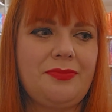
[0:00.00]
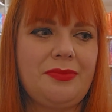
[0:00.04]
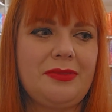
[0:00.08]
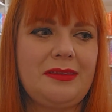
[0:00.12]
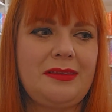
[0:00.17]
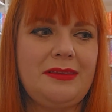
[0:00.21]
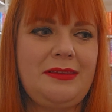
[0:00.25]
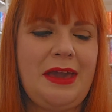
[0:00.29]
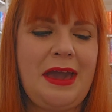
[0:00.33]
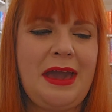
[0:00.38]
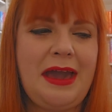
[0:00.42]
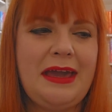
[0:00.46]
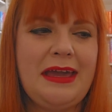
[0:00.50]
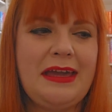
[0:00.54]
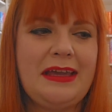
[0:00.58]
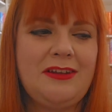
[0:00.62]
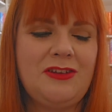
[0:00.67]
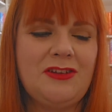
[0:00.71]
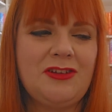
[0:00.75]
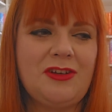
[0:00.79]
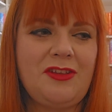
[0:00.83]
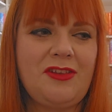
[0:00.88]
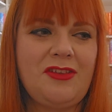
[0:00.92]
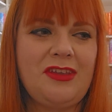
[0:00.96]
yeah, it
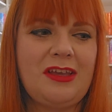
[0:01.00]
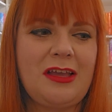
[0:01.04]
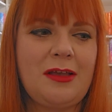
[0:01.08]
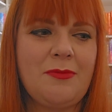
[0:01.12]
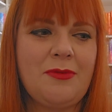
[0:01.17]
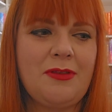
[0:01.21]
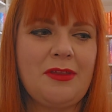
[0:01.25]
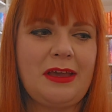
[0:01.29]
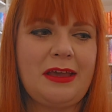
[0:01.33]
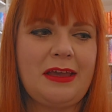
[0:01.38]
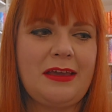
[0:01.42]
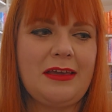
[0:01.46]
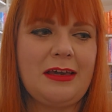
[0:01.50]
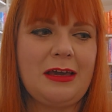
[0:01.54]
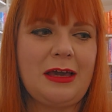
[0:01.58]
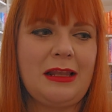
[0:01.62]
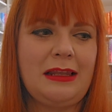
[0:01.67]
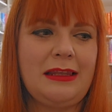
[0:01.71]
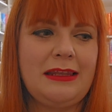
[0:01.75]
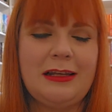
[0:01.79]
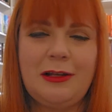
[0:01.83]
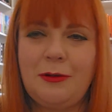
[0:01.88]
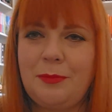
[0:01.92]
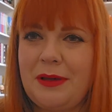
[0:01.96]
just seems like a
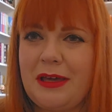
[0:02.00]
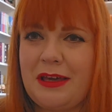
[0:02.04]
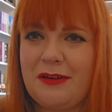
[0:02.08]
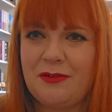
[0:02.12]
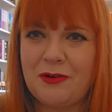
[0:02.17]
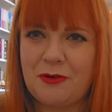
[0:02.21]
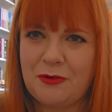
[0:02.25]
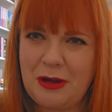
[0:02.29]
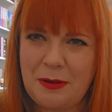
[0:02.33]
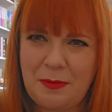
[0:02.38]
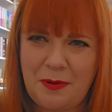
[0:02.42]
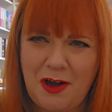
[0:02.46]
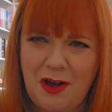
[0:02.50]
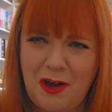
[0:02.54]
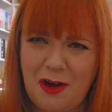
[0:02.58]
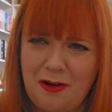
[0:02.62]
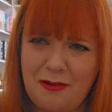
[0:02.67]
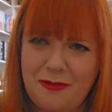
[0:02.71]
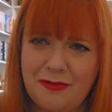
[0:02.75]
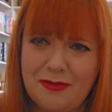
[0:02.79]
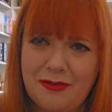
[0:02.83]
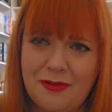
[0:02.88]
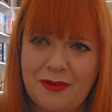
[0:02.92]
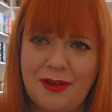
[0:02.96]
little bit of a
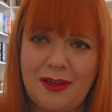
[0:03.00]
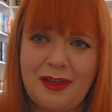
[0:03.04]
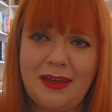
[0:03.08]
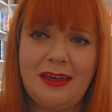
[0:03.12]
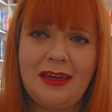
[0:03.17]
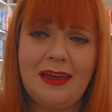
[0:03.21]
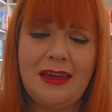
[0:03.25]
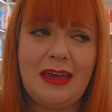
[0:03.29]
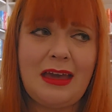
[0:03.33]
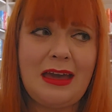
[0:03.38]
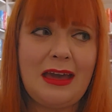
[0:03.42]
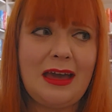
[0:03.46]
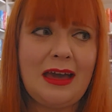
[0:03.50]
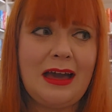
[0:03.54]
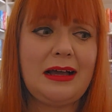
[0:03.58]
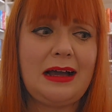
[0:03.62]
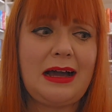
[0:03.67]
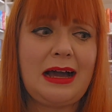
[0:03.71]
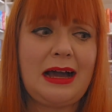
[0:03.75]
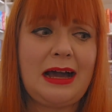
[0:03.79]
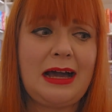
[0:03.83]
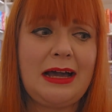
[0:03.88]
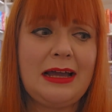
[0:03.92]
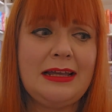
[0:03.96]
rip-off.
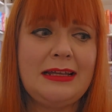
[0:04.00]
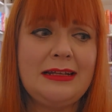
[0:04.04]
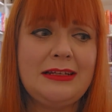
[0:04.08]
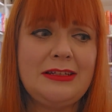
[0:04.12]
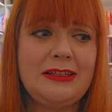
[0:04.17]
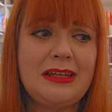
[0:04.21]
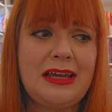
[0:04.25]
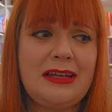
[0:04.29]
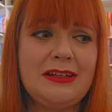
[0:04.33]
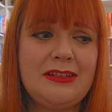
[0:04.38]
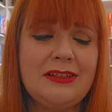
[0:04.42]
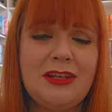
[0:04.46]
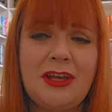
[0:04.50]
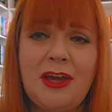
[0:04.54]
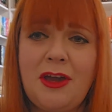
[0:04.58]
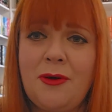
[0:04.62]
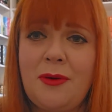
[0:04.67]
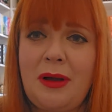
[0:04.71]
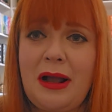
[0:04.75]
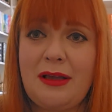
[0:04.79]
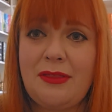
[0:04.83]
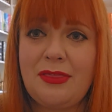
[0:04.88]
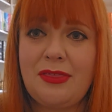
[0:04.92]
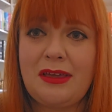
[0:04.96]
I don't know,
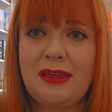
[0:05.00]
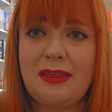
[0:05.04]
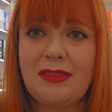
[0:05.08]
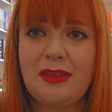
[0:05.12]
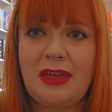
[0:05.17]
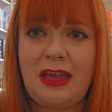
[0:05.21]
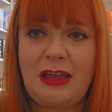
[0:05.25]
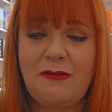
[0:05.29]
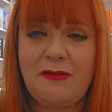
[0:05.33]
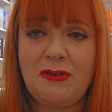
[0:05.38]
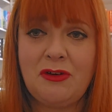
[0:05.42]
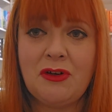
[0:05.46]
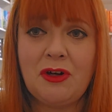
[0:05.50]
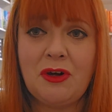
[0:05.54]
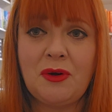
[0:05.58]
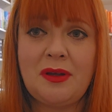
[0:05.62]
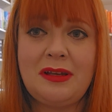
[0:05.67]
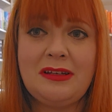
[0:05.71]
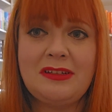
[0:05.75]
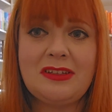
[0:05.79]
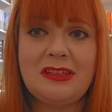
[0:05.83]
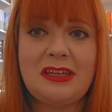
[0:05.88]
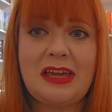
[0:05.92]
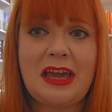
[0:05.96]
I think that if you're
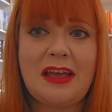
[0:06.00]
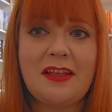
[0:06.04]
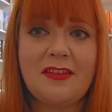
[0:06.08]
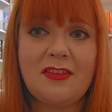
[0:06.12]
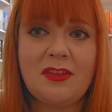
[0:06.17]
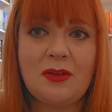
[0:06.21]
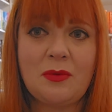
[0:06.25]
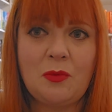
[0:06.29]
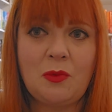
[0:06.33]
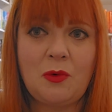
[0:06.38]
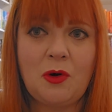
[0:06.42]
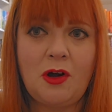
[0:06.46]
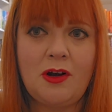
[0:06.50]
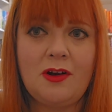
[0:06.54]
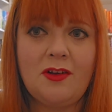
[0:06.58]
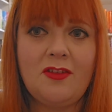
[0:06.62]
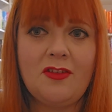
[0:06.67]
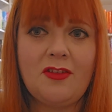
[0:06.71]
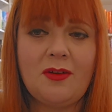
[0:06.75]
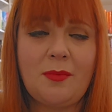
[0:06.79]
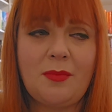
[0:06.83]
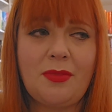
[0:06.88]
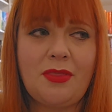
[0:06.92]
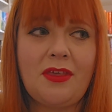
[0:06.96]
going to get someone
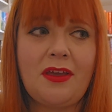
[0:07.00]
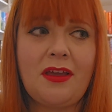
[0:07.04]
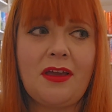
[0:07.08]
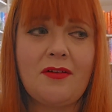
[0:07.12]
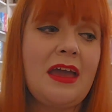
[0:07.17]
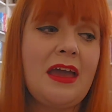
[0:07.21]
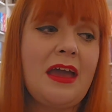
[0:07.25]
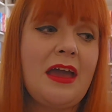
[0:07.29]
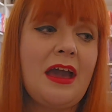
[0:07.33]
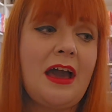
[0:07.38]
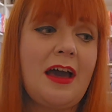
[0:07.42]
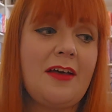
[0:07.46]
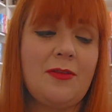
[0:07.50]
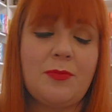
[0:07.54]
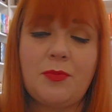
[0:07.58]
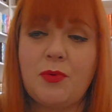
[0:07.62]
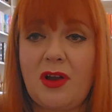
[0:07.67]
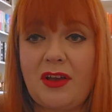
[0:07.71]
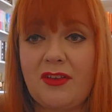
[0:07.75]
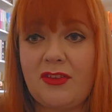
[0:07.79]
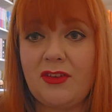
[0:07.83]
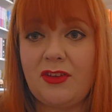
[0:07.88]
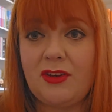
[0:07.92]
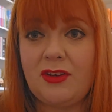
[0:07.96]
something as a
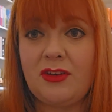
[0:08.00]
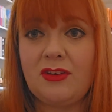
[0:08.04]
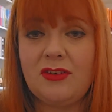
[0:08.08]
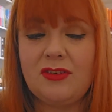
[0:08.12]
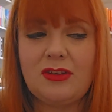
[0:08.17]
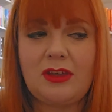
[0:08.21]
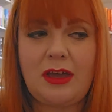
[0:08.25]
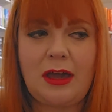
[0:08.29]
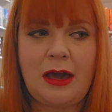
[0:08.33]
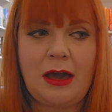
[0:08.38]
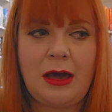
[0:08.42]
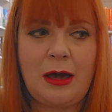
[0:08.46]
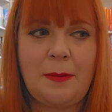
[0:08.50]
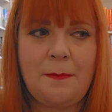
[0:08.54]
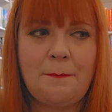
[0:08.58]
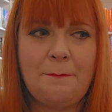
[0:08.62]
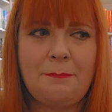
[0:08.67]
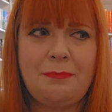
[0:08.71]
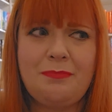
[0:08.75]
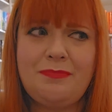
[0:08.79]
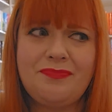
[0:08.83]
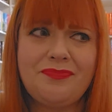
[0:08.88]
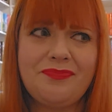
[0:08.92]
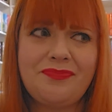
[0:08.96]
present,
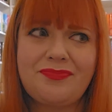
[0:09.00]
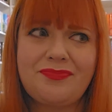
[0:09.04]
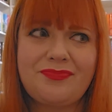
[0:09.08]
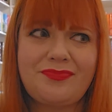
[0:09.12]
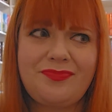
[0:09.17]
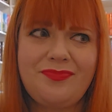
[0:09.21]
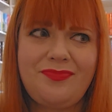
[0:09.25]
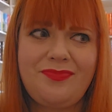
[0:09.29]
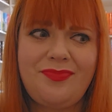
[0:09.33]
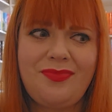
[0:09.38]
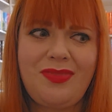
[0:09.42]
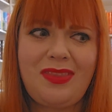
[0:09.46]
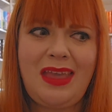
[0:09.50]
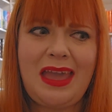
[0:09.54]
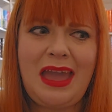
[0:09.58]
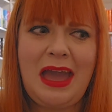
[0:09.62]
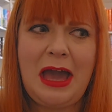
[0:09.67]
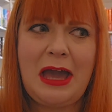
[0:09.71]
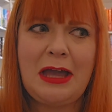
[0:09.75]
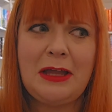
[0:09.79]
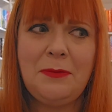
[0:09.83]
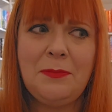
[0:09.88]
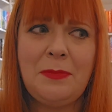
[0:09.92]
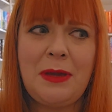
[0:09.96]

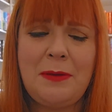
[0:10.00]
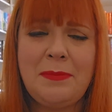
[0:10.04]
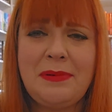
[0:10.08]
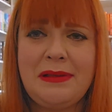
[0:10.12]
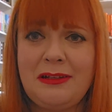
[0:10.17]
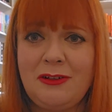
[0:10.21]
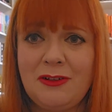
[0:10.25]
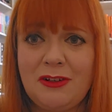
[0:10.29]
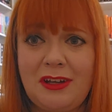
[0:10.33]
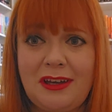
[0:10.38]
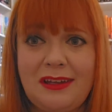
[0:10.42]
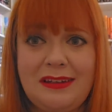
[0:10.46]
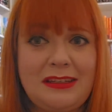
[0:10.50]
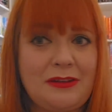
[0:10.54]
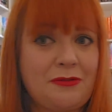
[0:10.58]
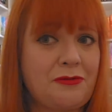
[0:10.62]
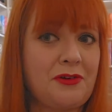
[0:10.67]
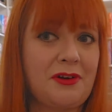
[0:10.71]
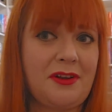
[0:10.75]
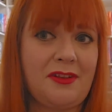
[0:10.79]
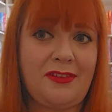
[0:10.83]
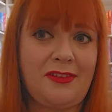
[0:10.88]
I'd maybe look at a different